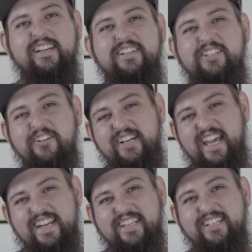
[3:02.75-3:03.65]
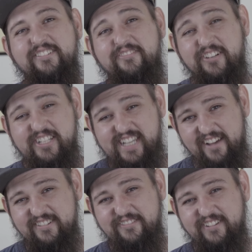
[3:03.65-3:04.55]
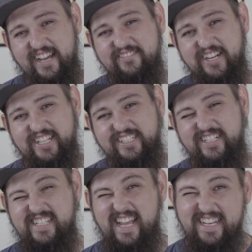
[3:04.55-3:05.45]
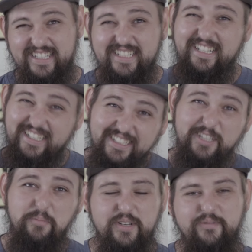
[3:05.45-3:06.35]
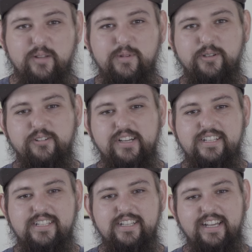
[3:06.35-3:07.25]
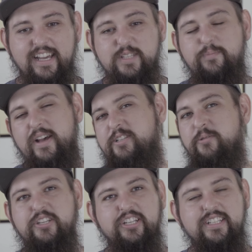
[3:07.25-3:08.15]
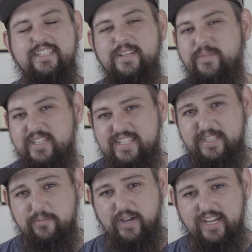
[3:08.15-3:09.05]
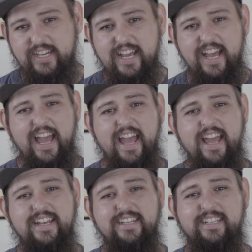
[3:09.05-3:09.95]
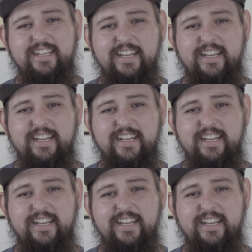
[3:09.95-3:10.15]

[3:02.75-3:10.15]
So again, for $75 and a little bit of elbow grease, it's best we just nip this in the bud and